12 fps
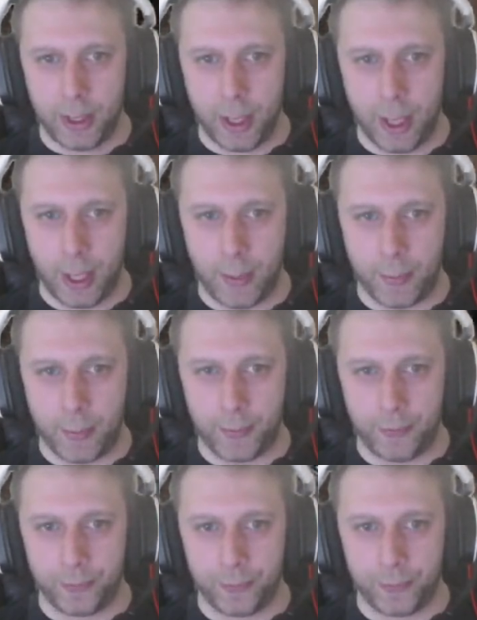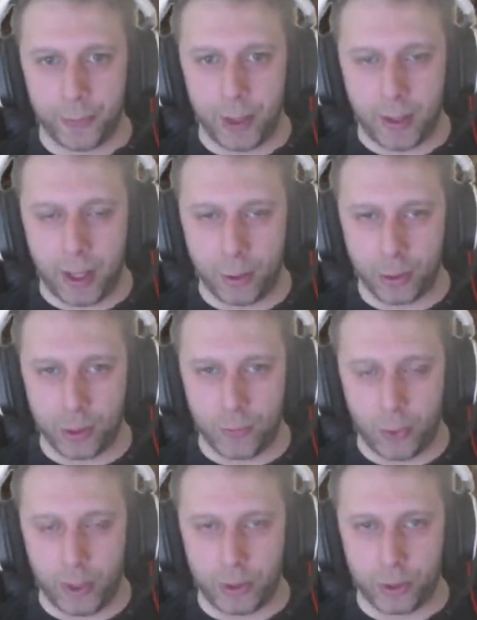I'm not sure if I
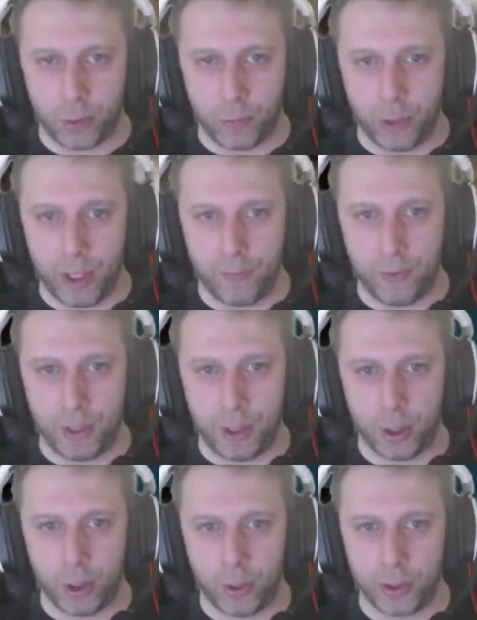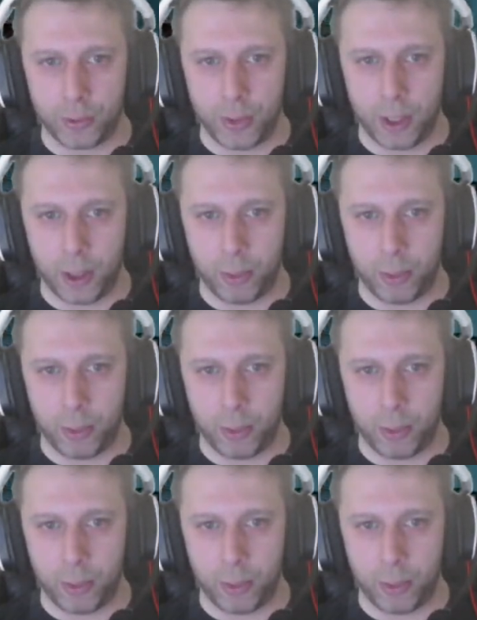went over it in a video as well,